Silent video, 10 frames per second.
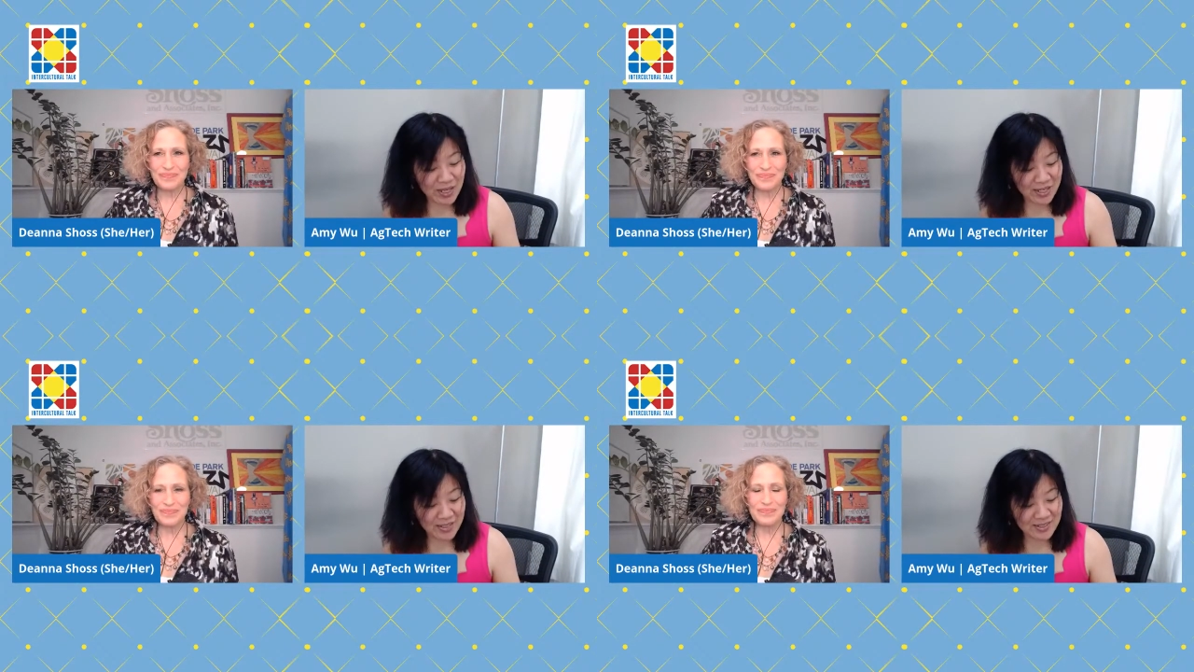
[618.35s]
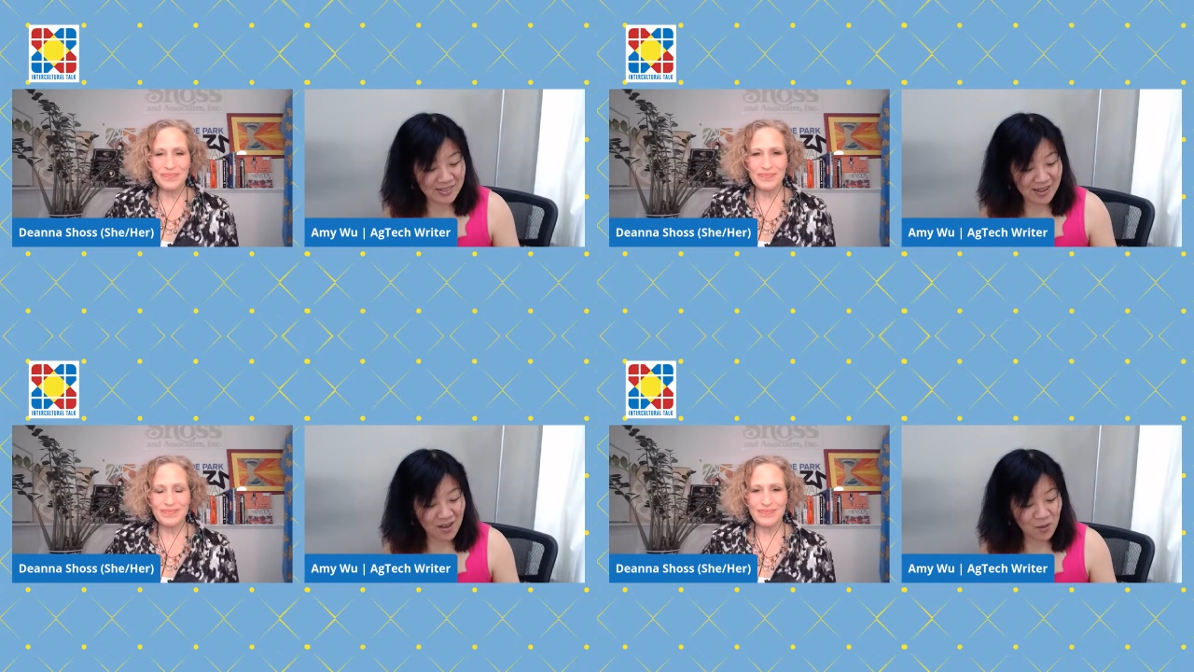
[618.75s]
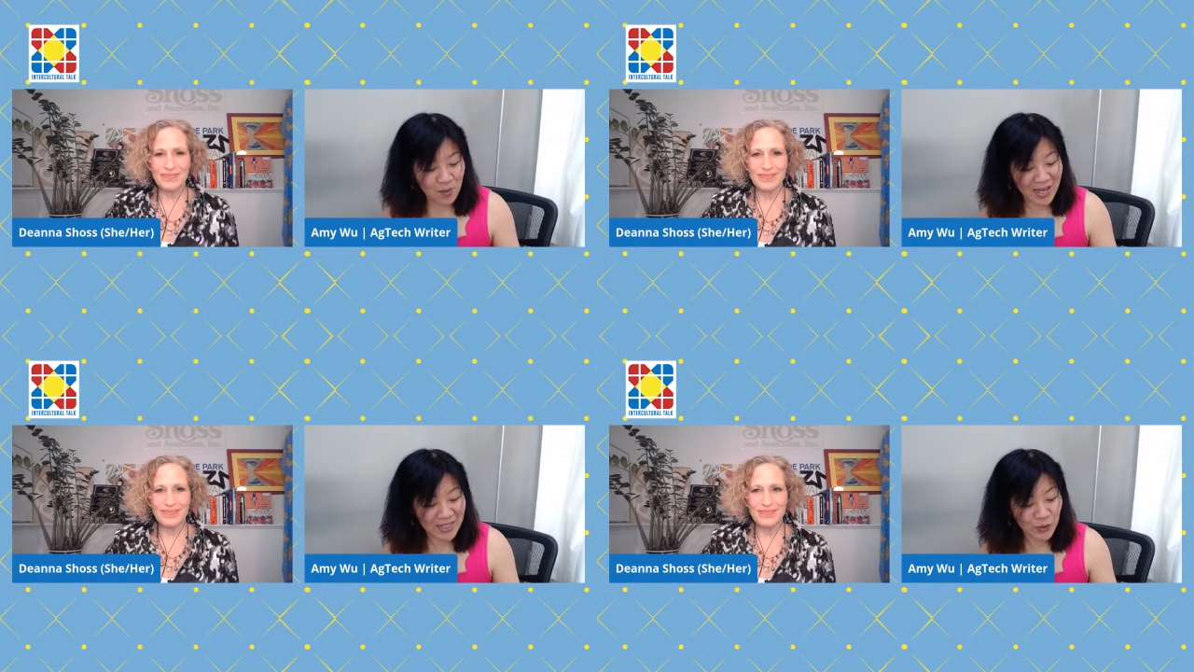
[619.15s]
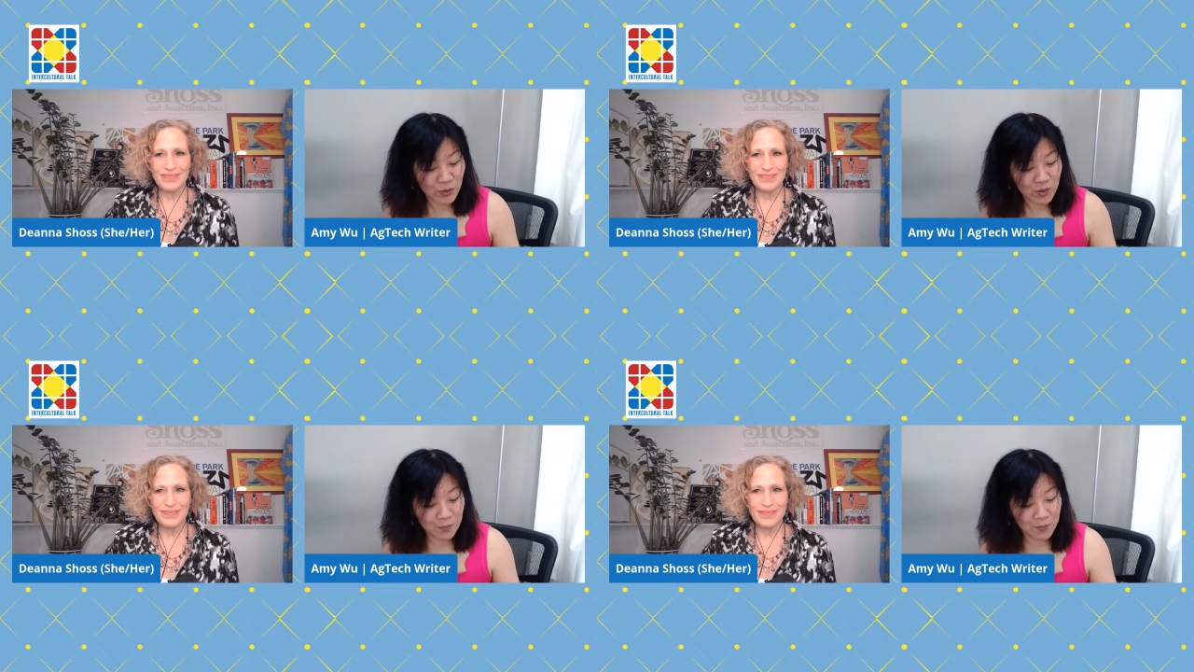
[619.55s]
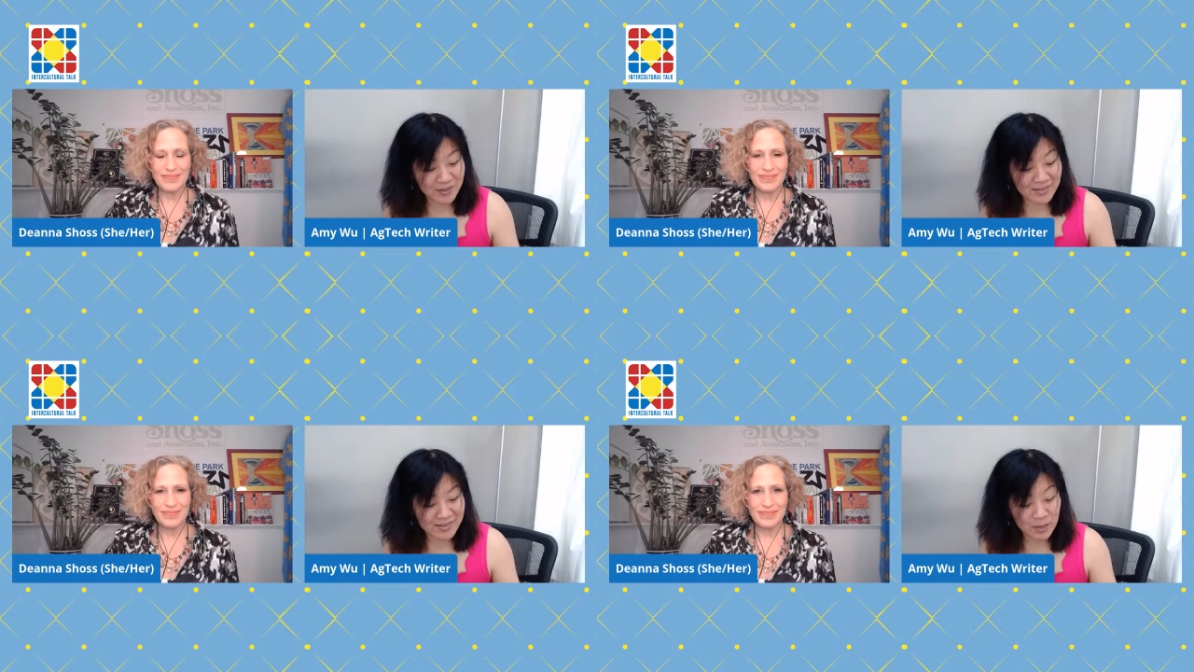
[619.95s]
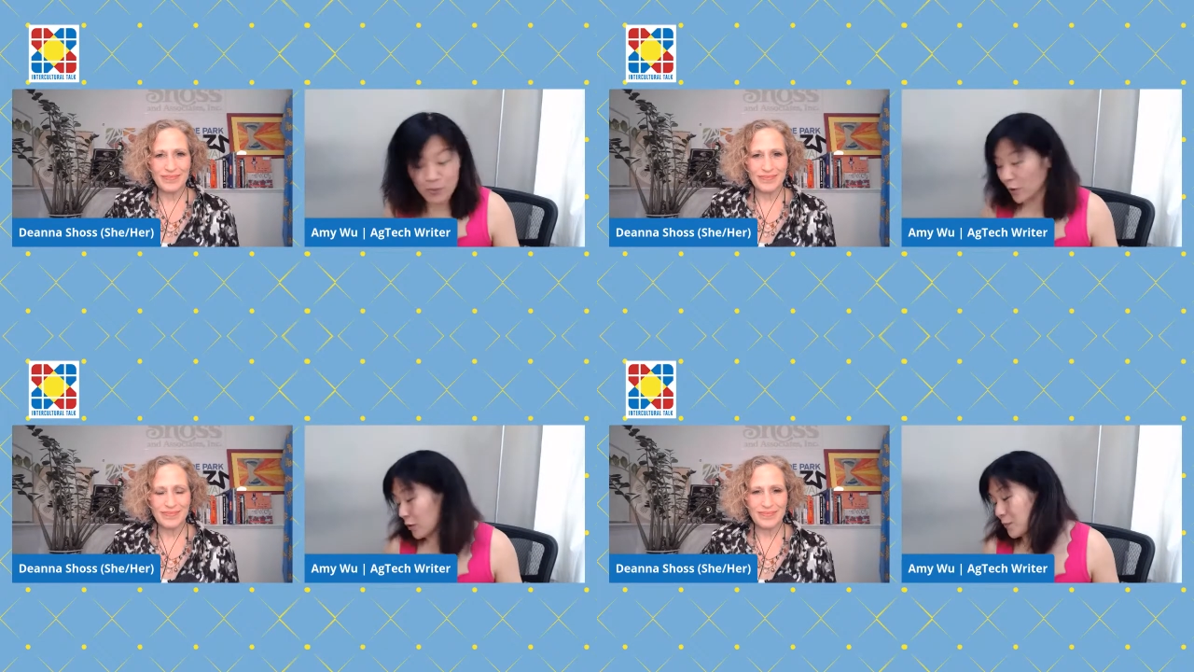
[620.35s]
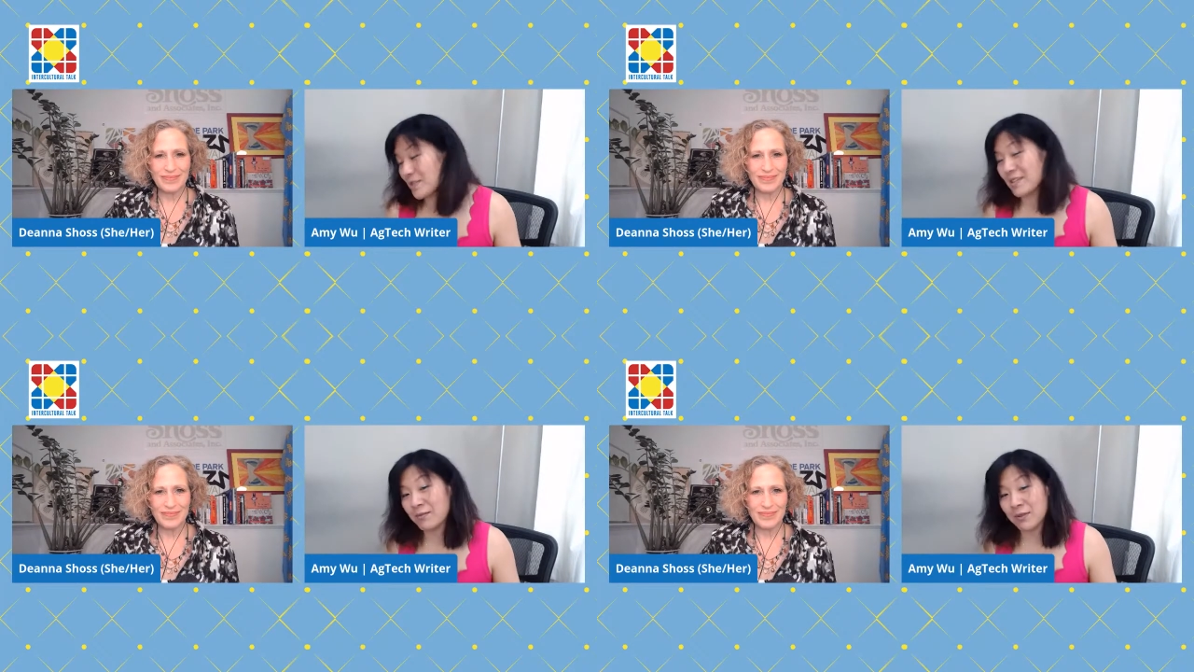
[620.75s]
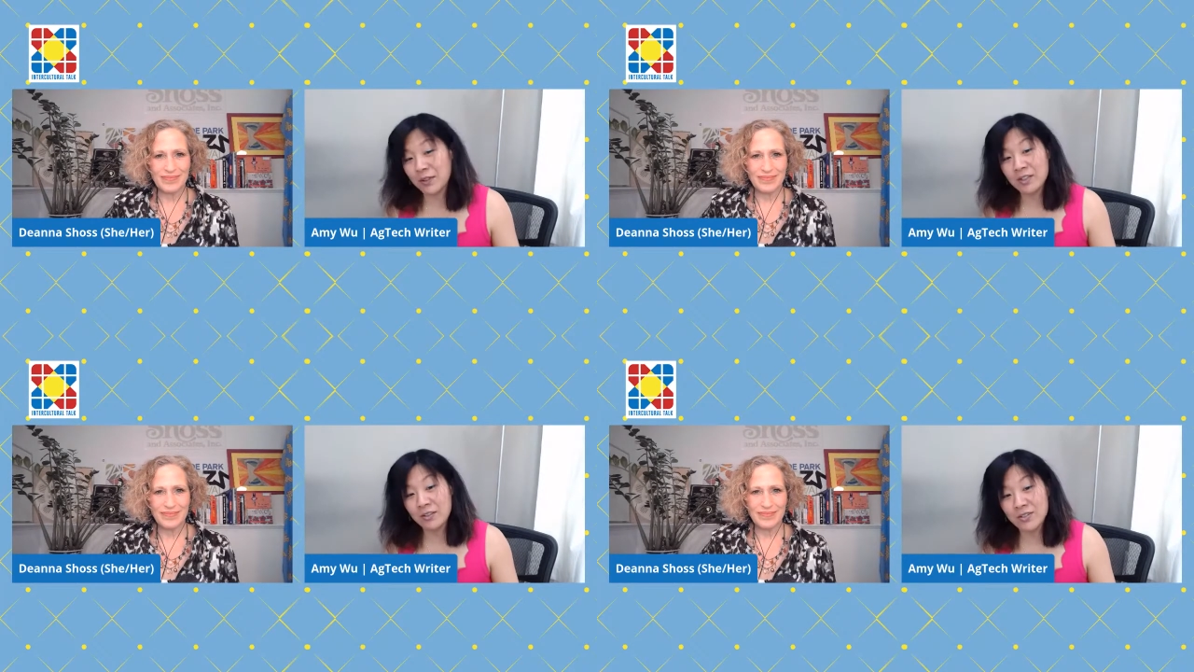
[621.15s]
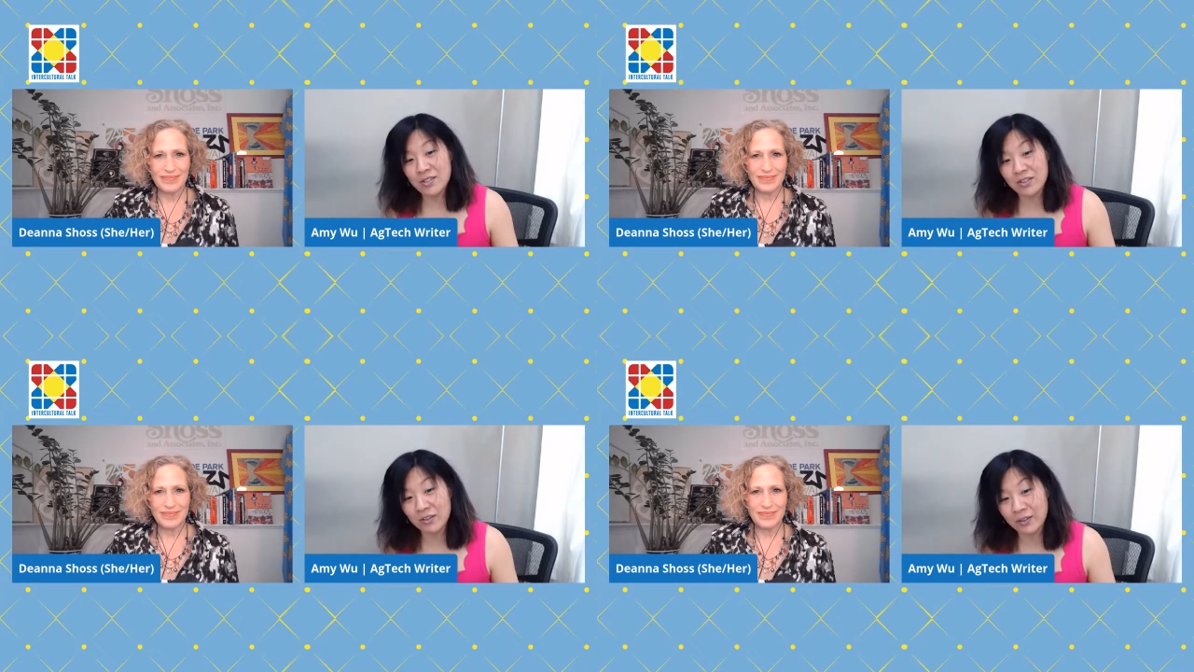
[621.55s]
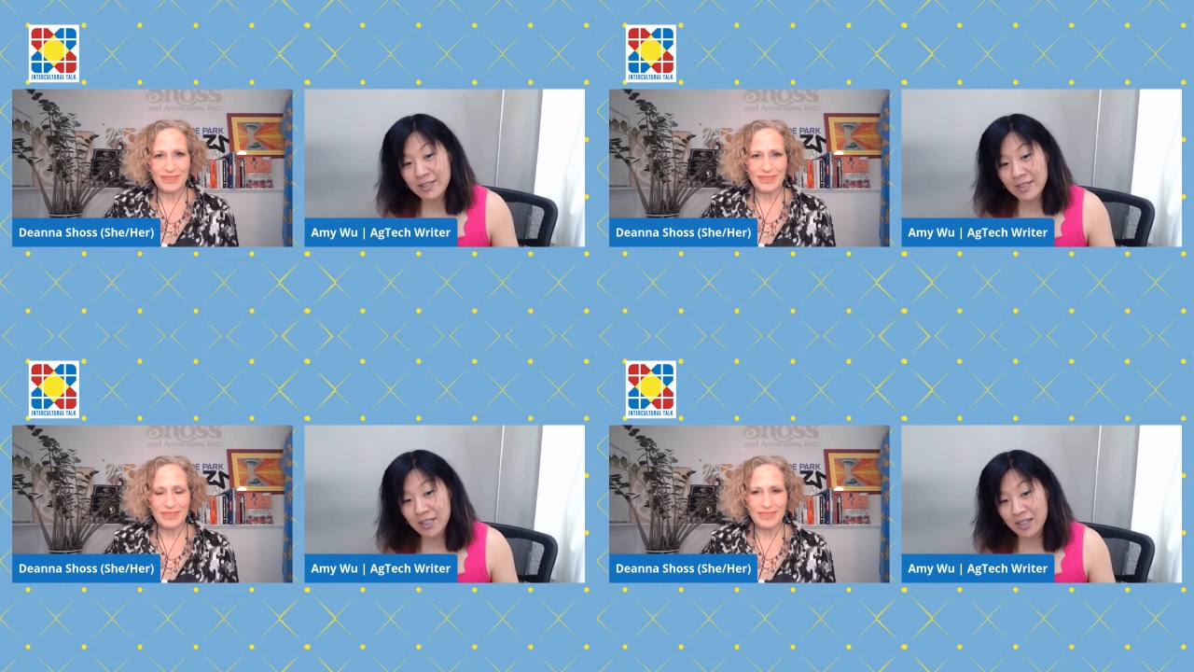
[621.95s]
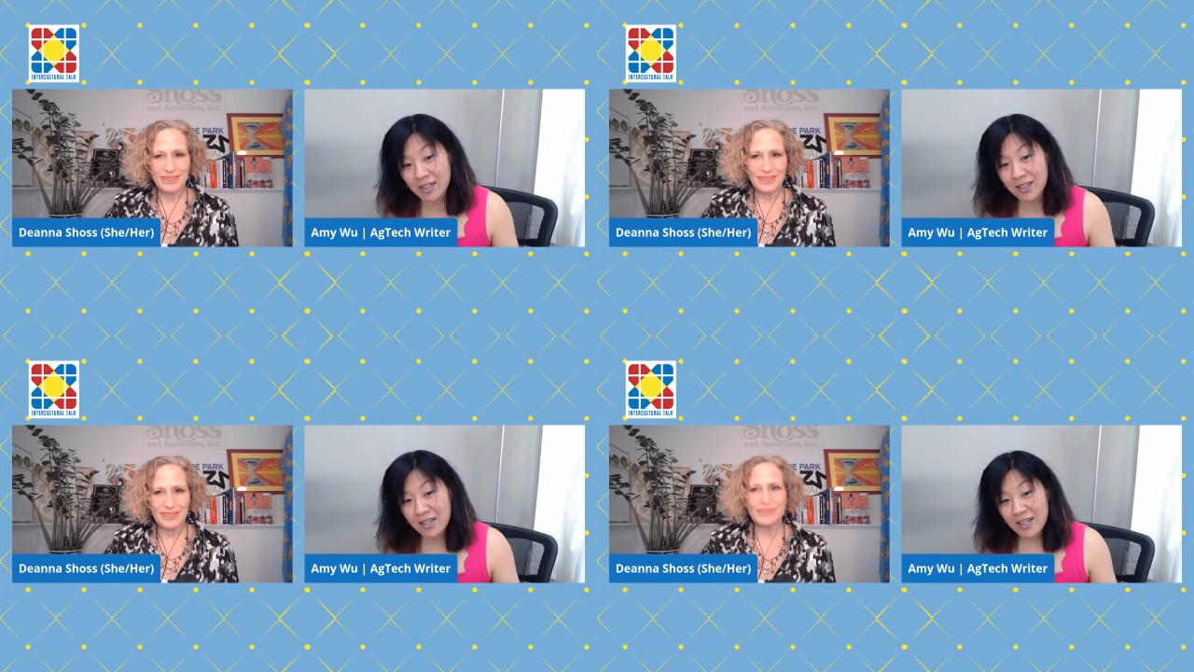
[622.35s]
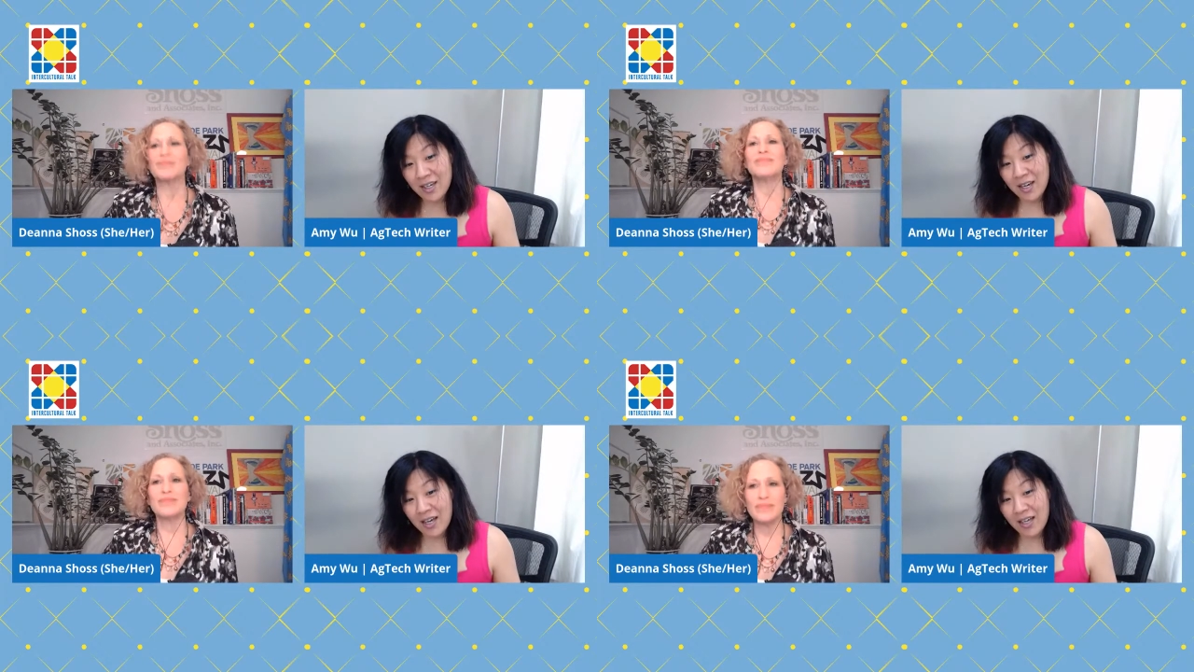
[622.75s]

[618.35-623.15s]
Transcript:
Speaker 1: And um, I grew up in the suburbs and very close to New York City. Mm -hmm.